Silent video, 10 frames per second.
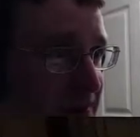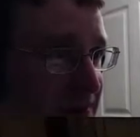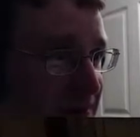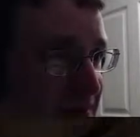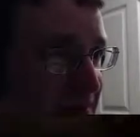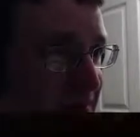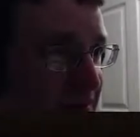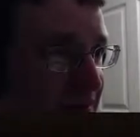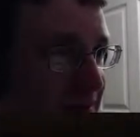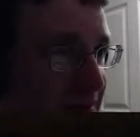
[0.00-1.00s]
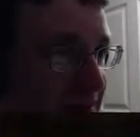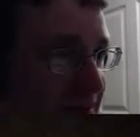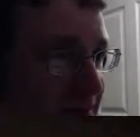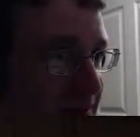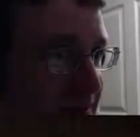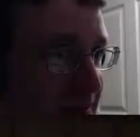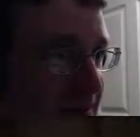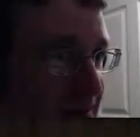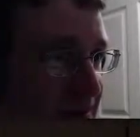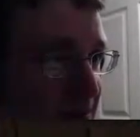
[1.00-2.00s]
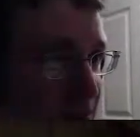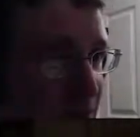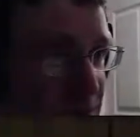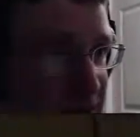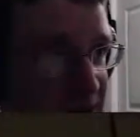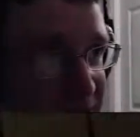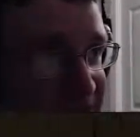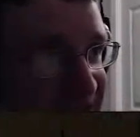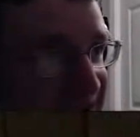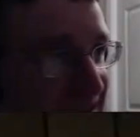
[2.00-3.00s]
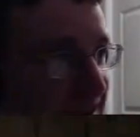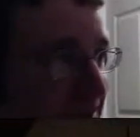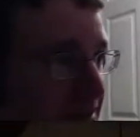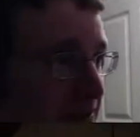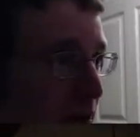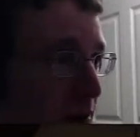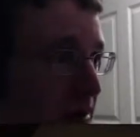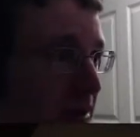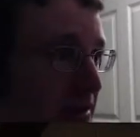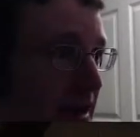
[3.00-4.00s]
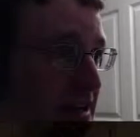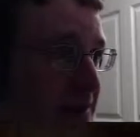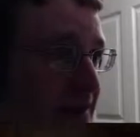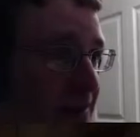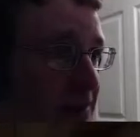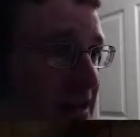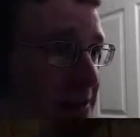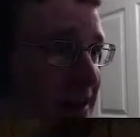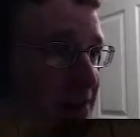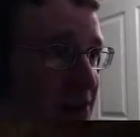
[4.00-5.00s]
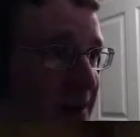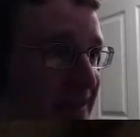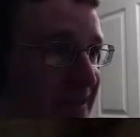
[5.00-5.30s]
Follow. Where are we going? You. On it. Oh, here, guy coming. Oh, guy coming down the hallway.